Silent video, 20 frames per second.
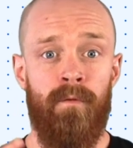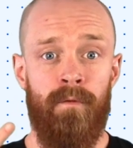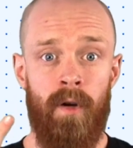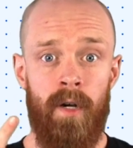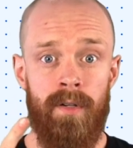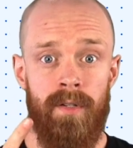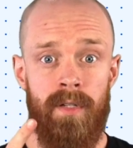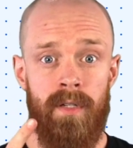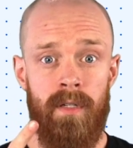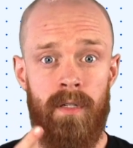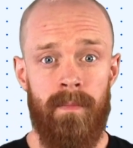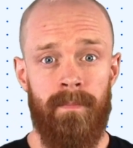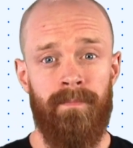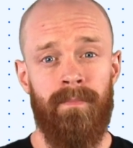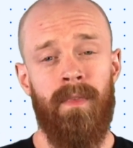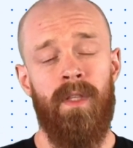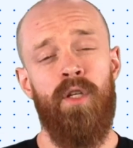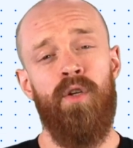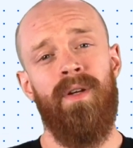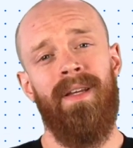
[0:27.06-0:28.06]
First,
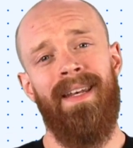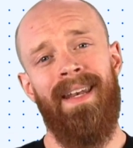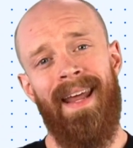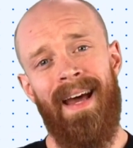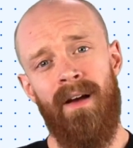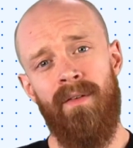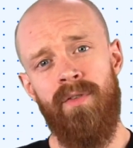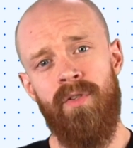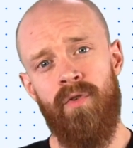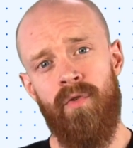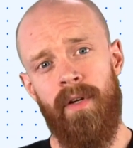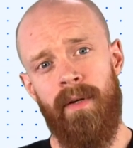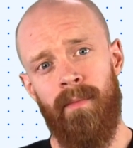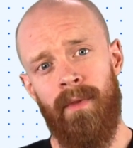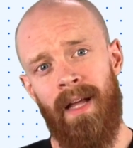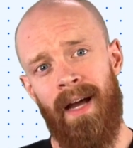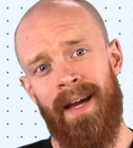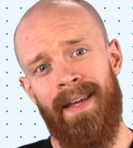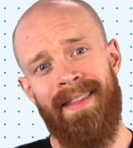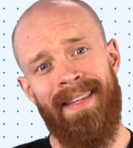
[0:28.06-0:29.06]
you can now
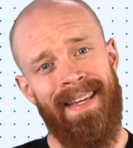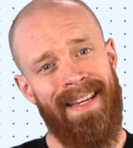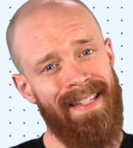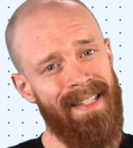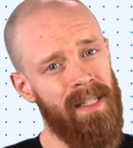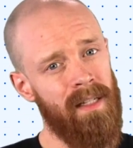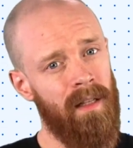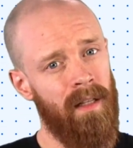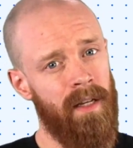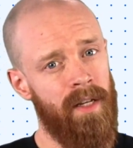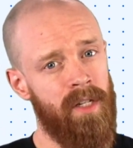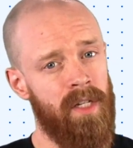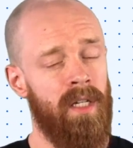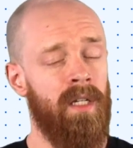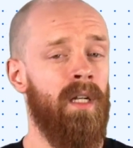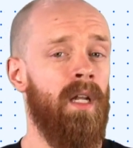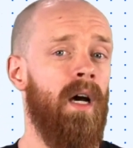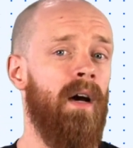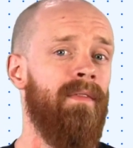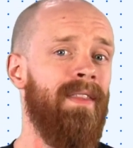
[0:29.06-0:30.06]
streamline the
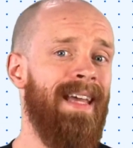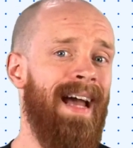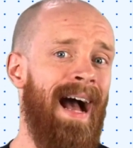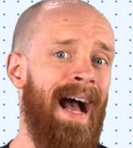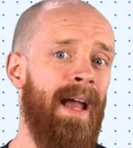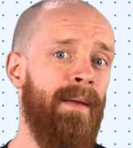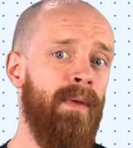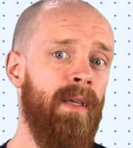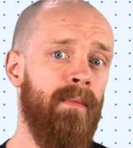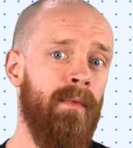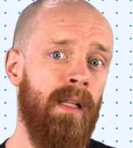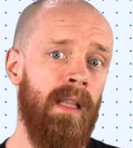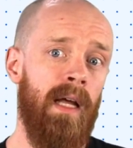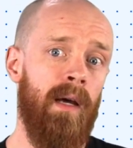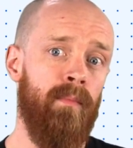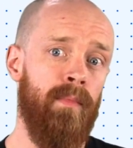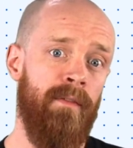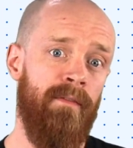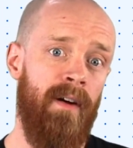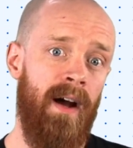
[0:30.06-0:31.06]
installation of the IBM
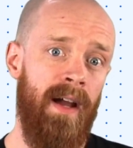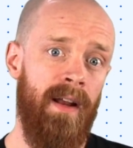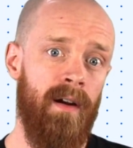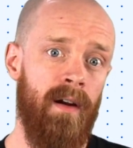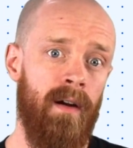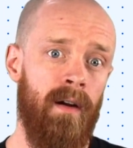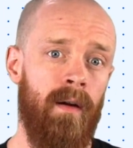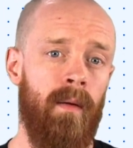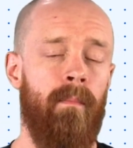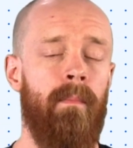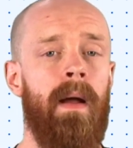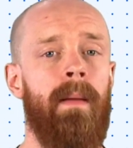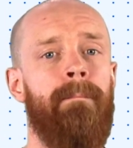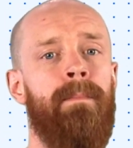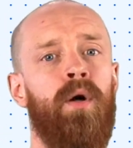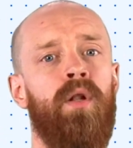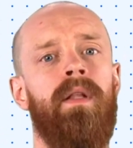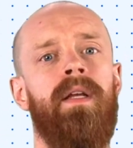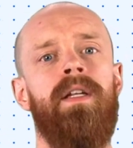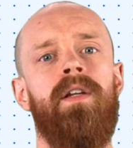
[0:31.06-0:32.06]
Cloud provider by
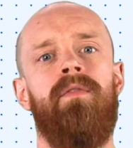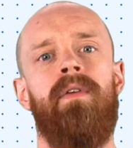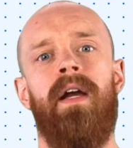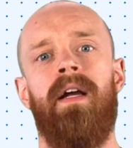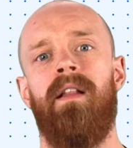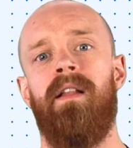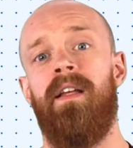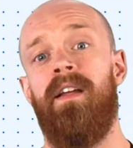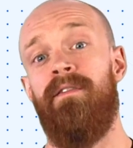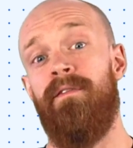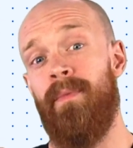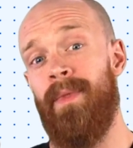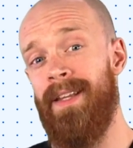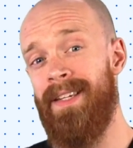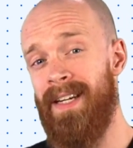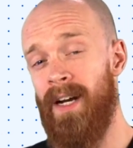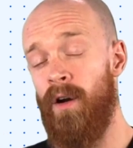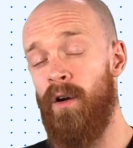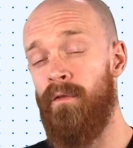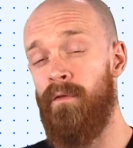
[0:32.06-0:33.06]
pulling directly from the
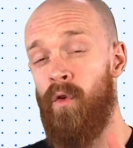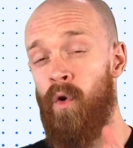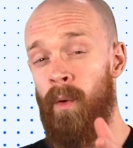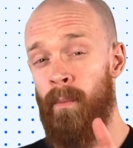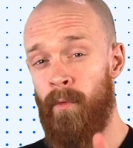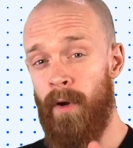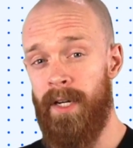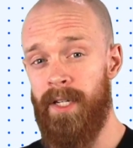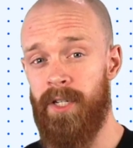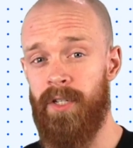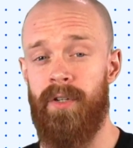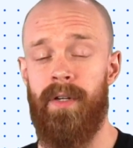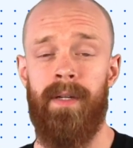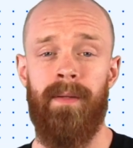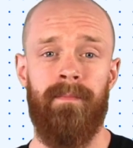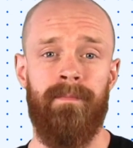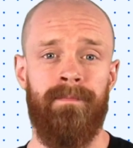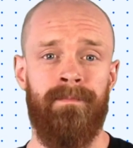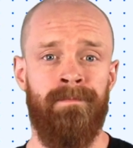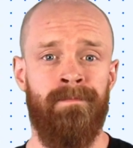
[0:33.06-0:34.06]
Terraform registry.
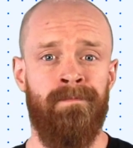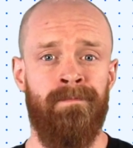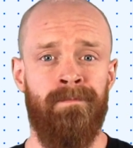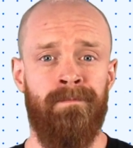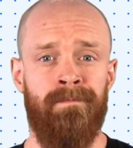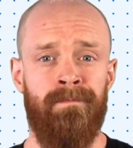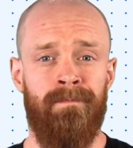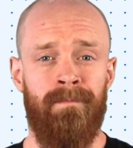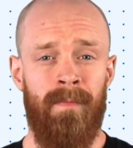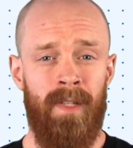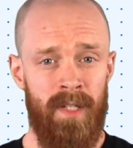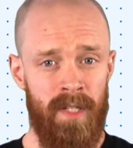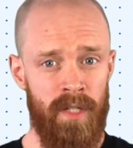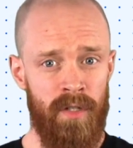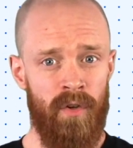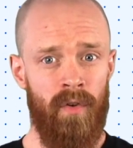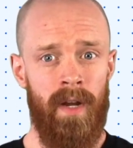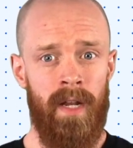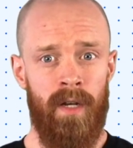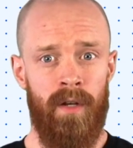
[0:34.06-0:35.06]
This is
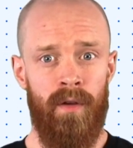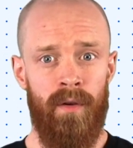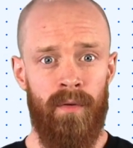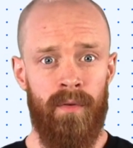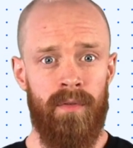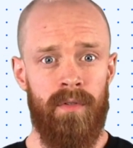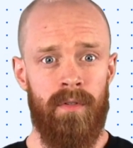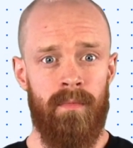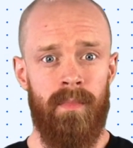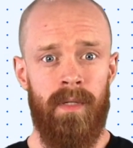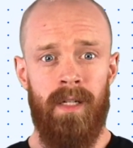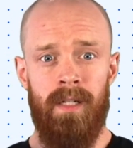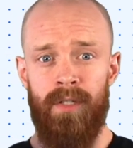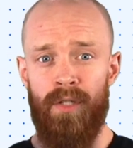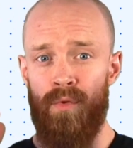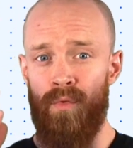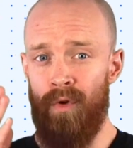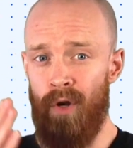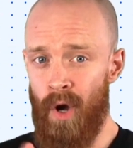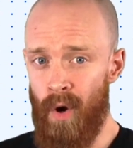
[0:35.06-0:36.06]
great news because
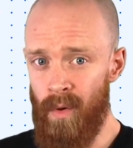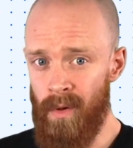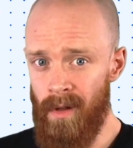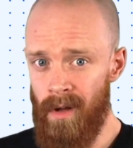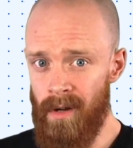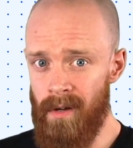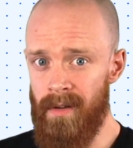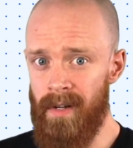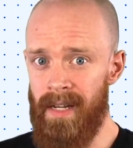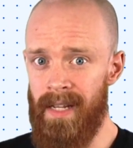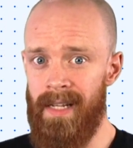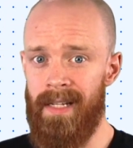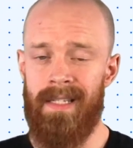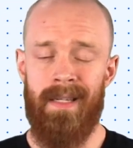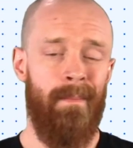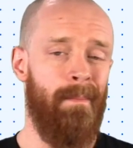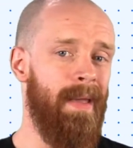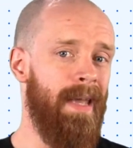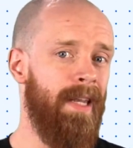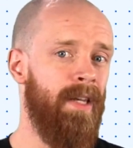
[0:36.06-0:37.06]
you no longer need
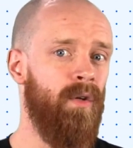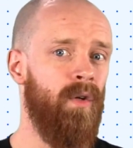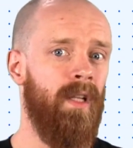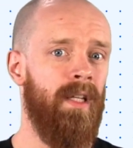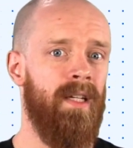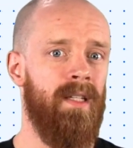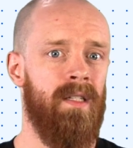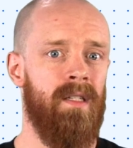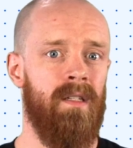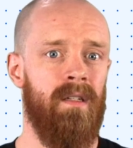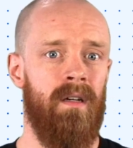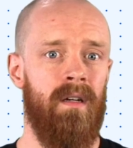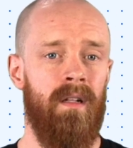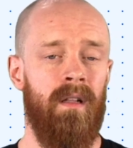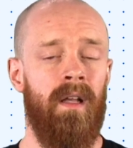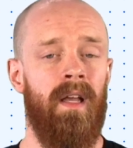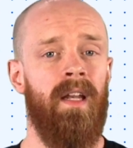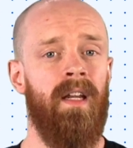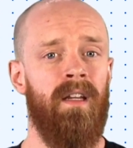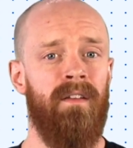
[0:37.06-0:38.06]
to manually install
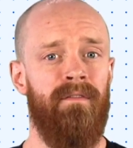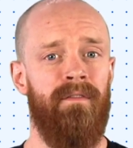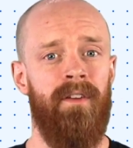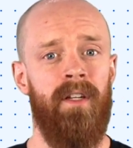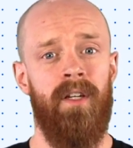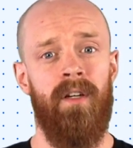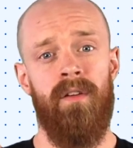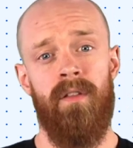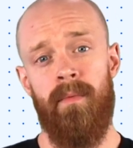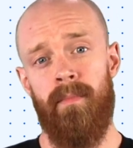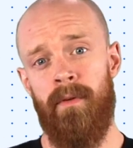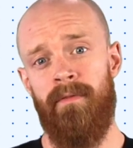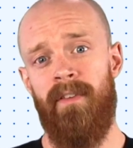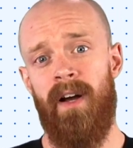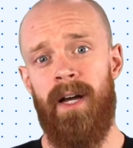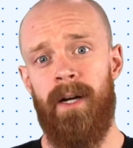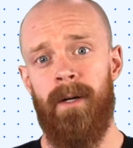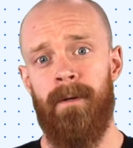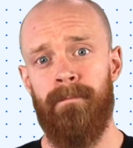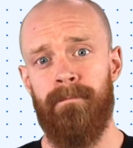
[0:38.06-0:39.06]
and configure the
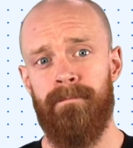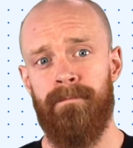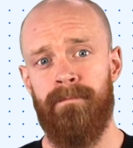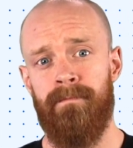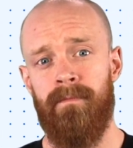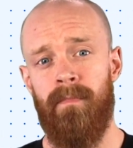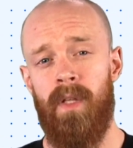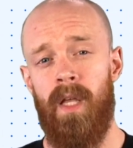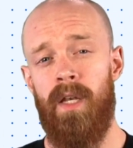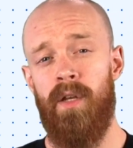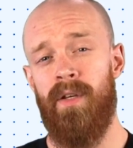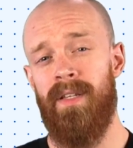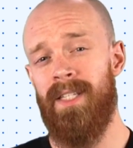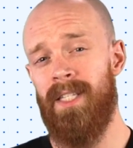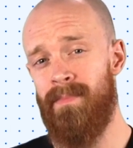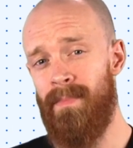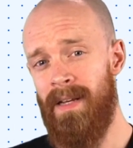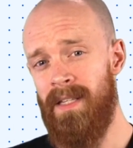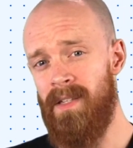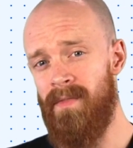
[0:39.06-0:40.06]
provider, and you can
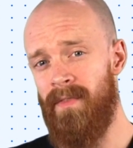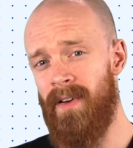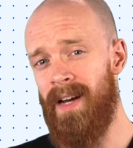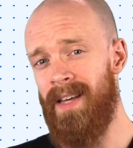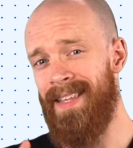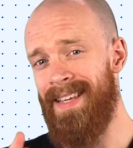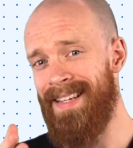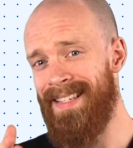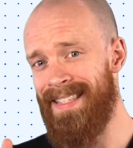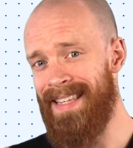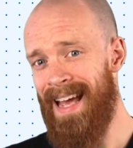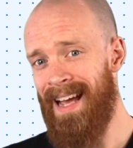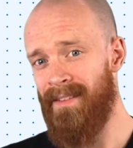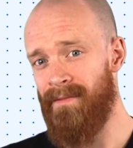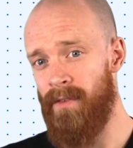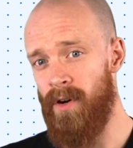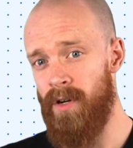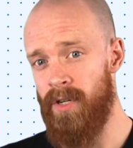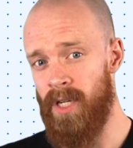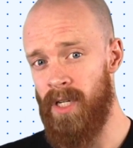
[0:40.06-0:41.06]
specify the exact
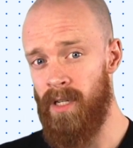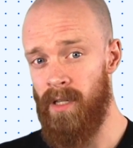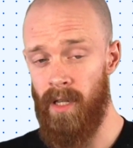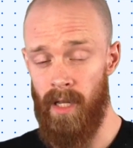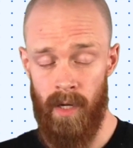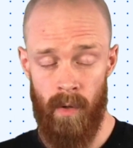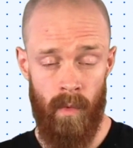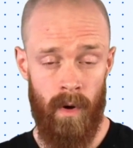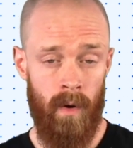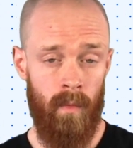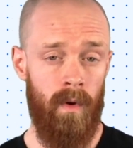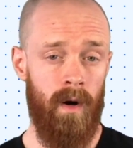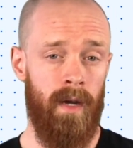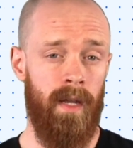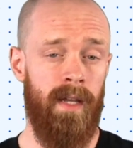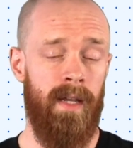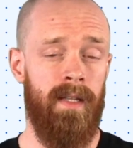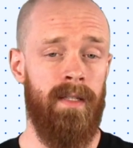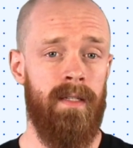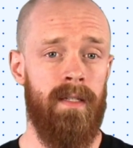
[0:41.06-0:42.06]
version that you want to work
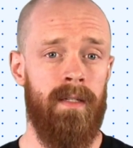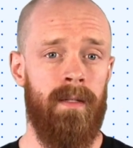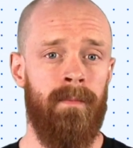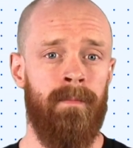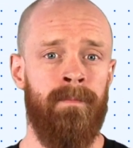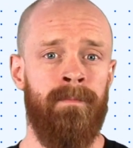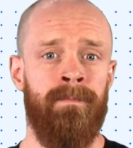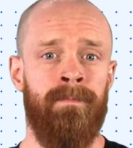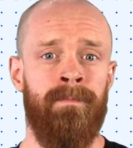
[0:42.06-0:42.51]
against.